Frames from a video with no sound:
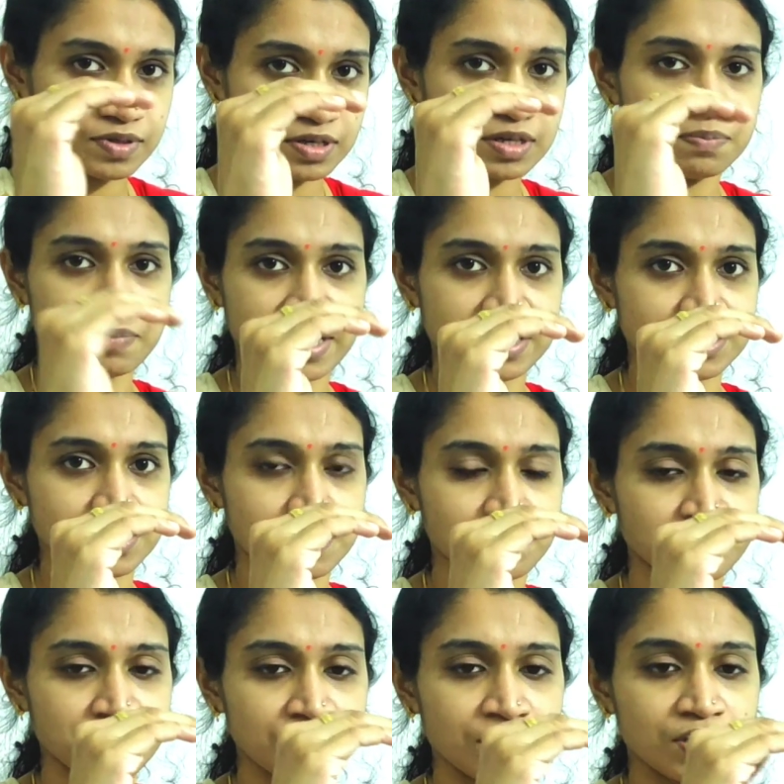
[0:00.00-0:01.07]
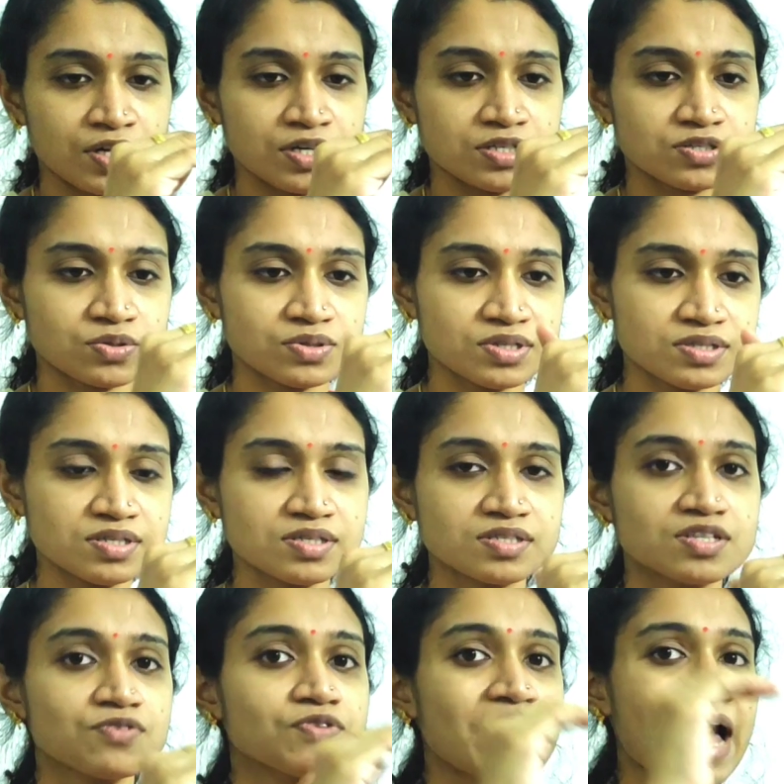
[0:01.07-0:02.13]
in mind. So this is
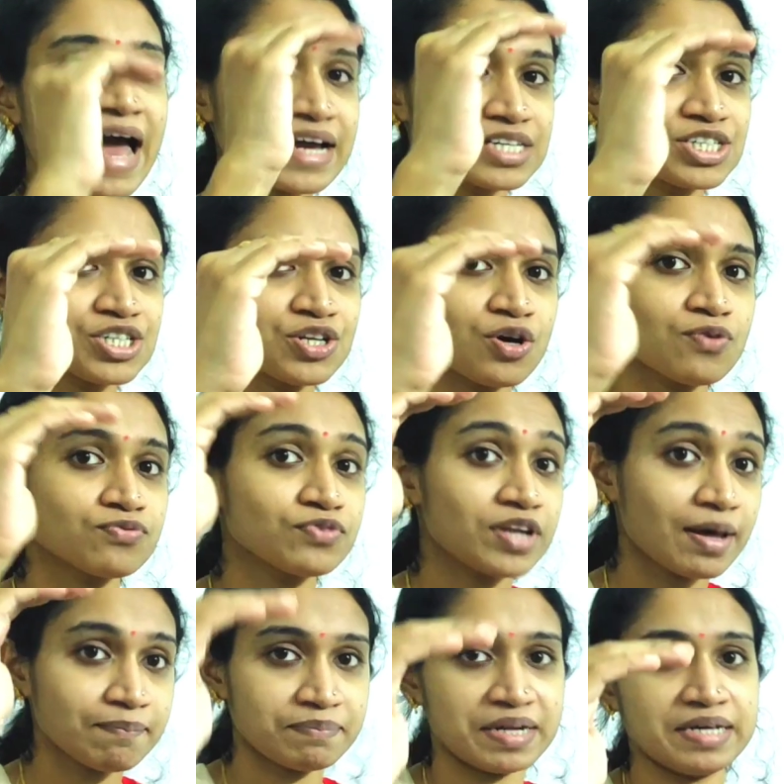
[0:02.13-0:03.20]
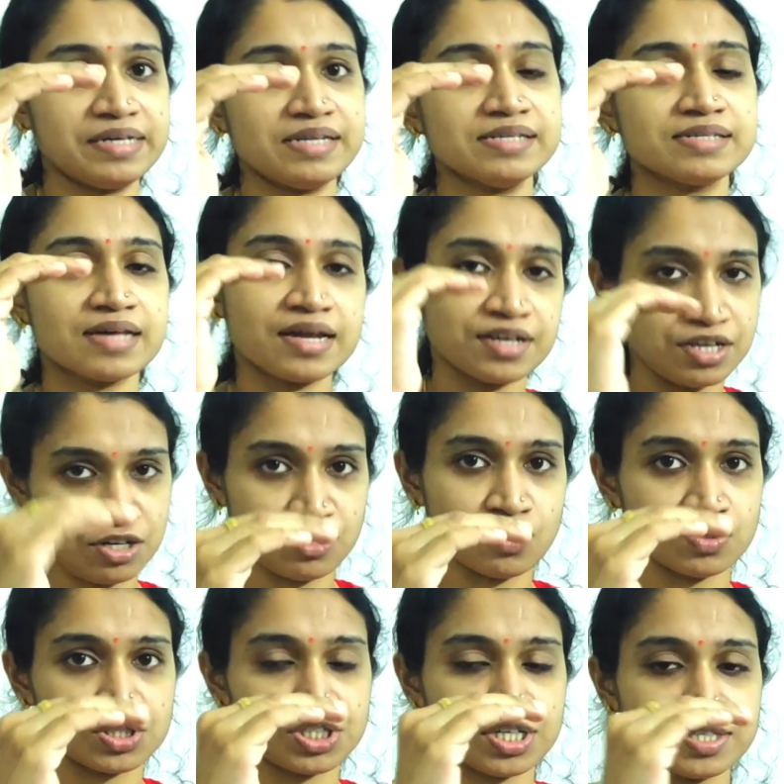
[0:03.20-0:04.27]
the action of lumbricals and
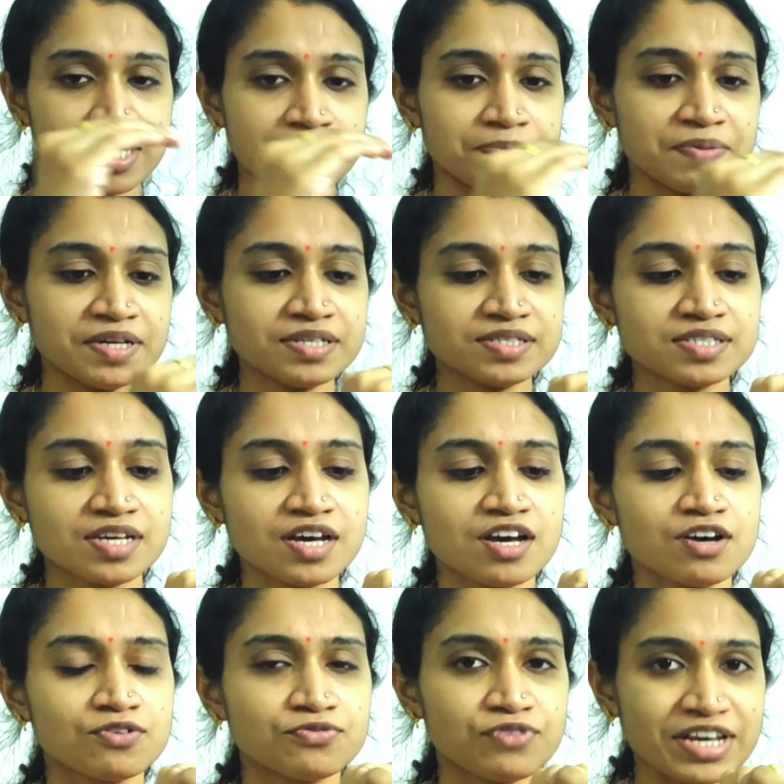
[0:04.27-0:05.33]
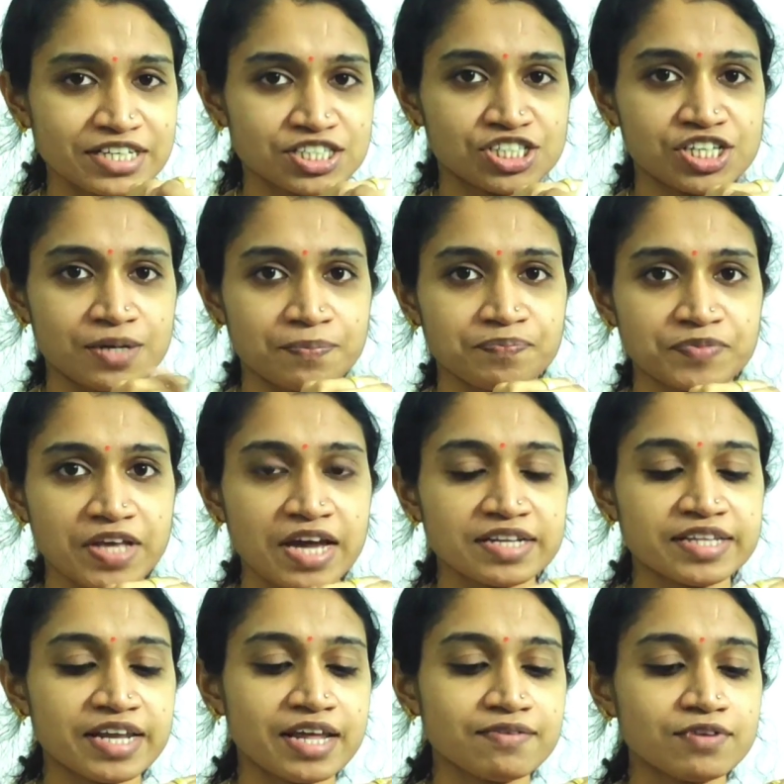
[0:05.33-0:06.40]
interosseous. That means flexion at
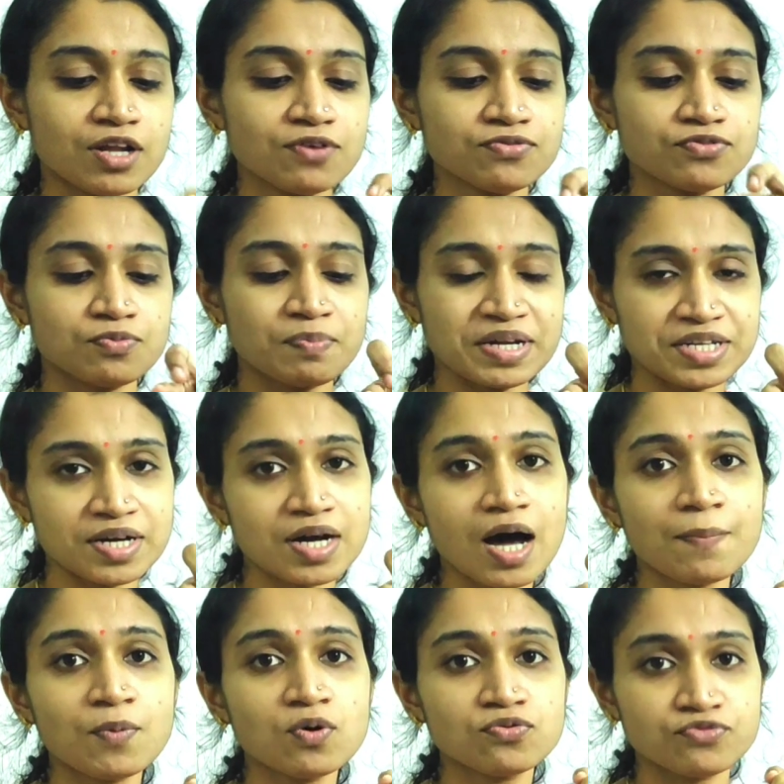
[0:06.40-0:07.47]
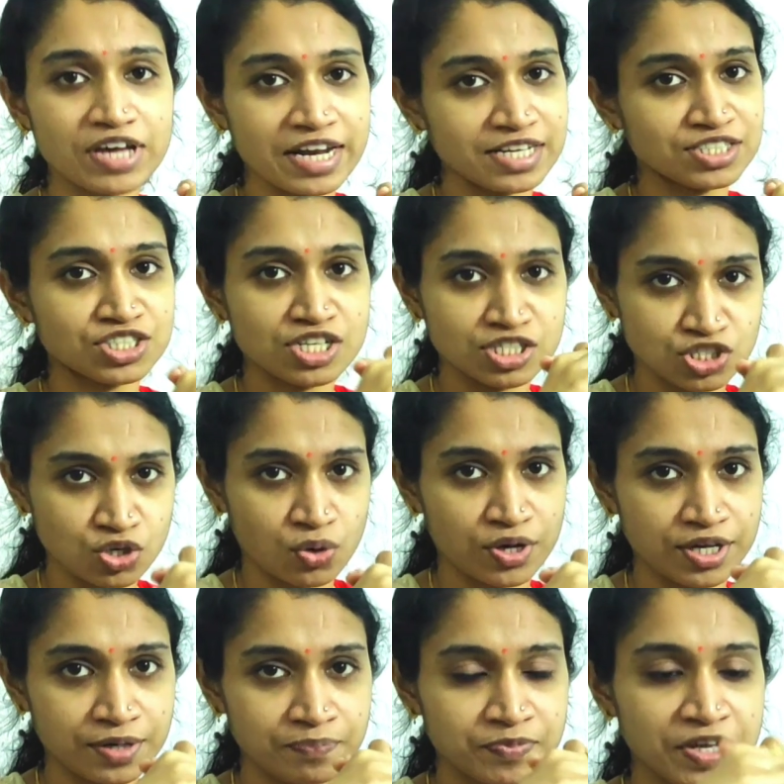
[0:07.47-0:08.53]
the level of metacarpophalangeal
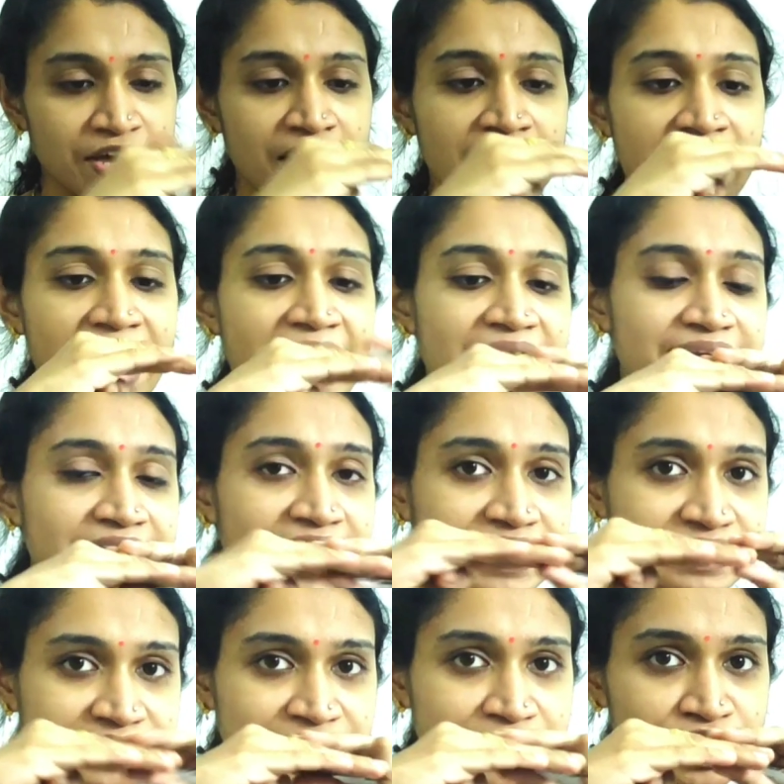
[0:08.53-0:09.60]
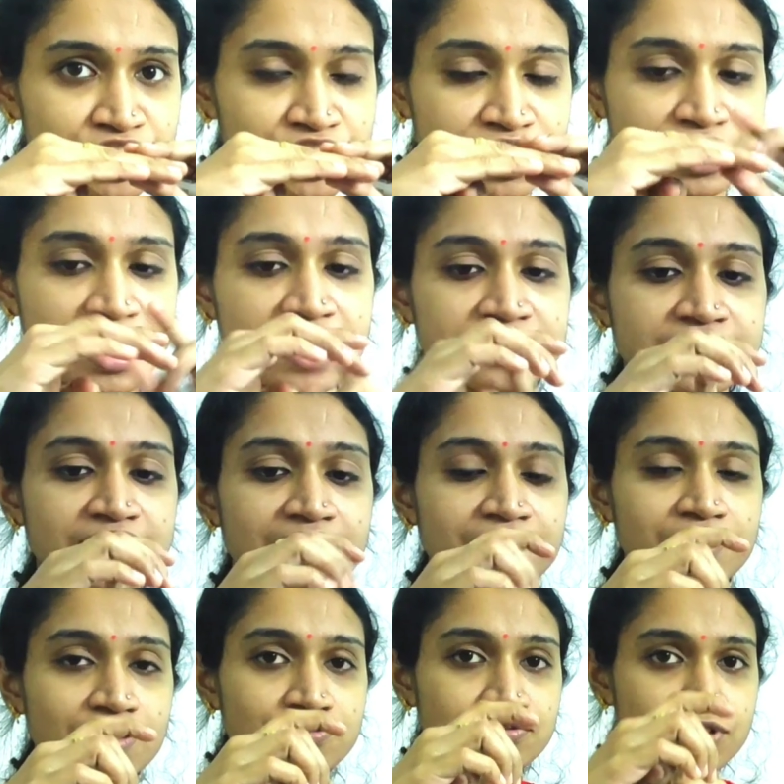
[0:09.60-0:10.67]
joint and extension at the
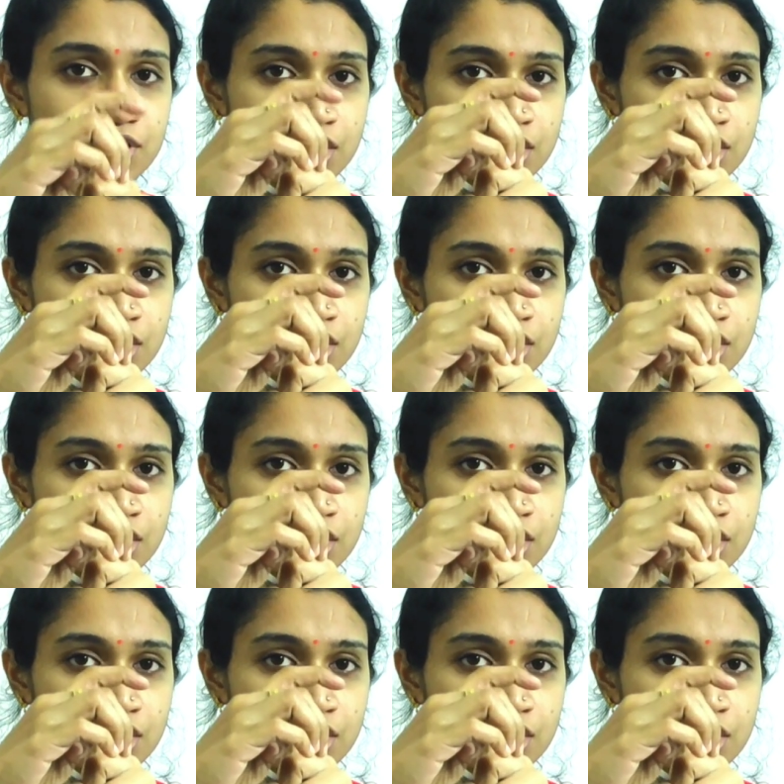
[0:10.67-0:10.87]
level of